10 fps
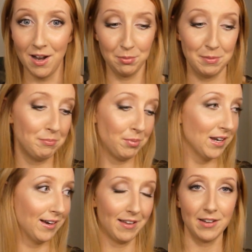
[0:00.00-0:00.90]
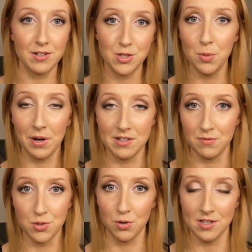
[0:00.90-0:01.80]
I'll be bringing like two pairs of
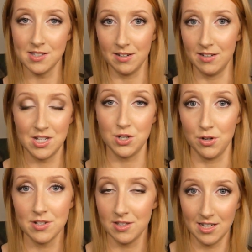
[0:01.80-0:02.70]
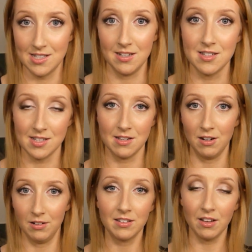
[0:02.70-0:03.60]
shorts and a t-shirt, and that's it. That's
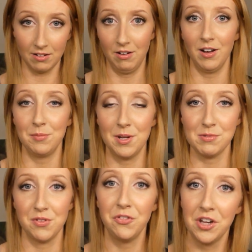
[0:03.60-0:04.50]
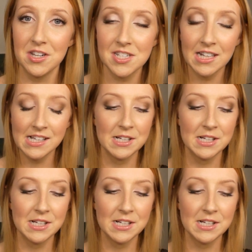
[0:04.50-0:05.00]
all I'll be able to fit.